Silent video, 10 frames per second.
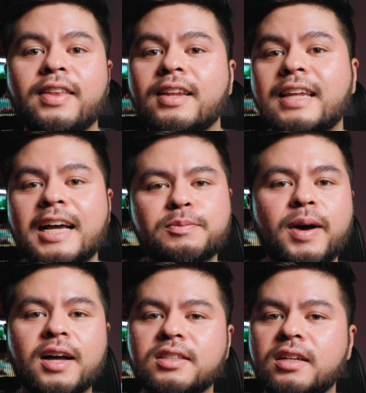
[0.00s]
then the last
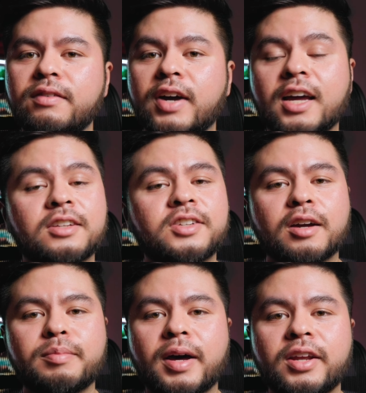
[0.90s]
positive I'm going to
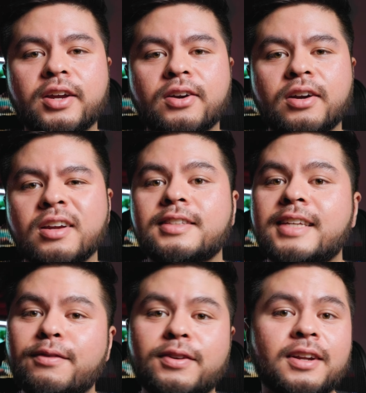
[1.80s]
talk about here,
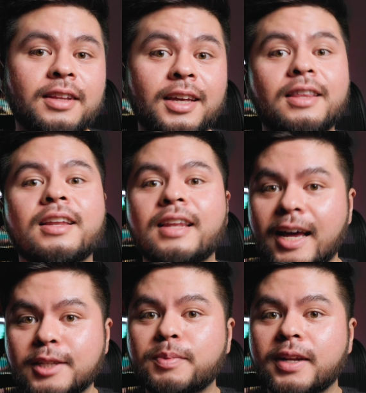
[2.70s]
definitely the
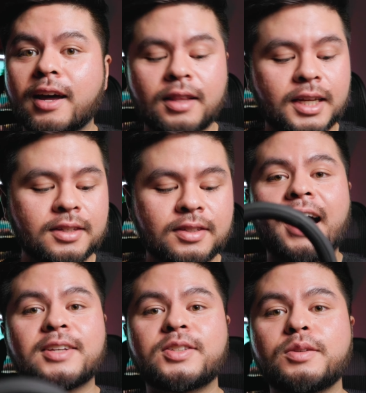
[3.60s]
last but not least,
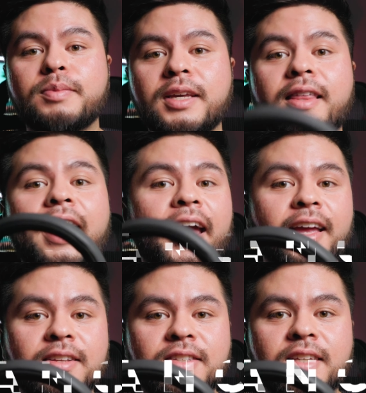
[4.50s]
has to be the
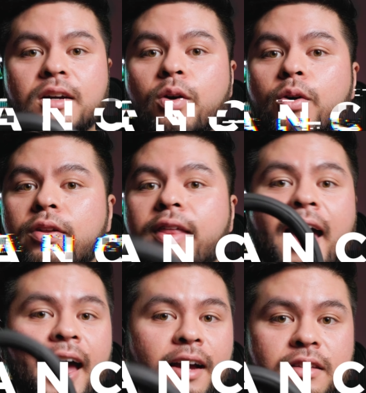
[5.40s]
ANC, or
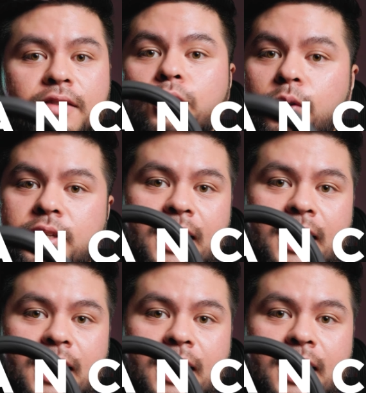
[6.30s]
the active noise